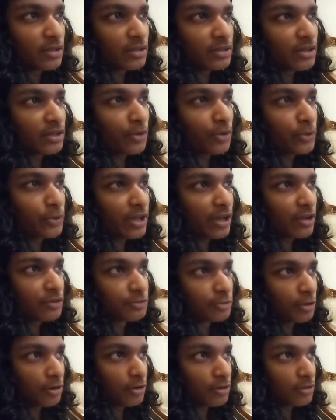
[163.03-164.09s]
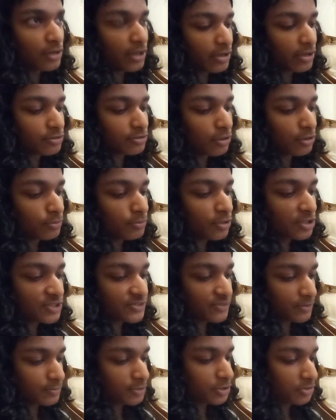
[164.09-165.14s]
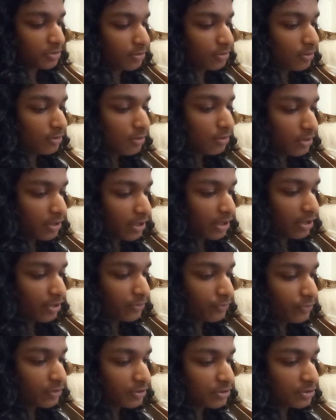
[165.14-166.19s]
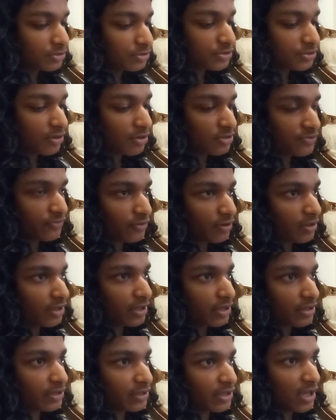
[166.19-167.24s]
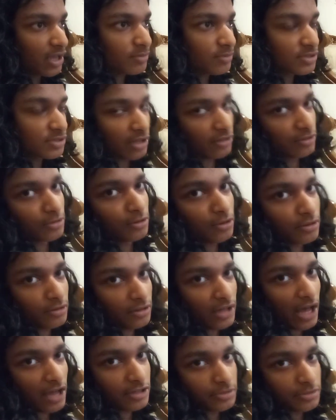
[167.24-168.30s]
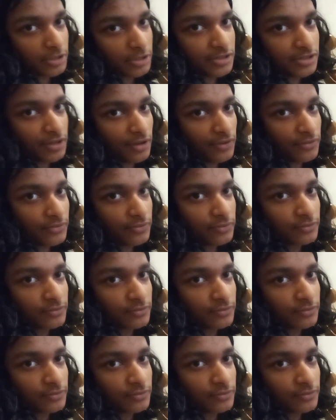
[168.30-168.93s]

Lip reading: Yeah, we get like Chromebooks from school, and we use those for like games and Google Classroom and stuff.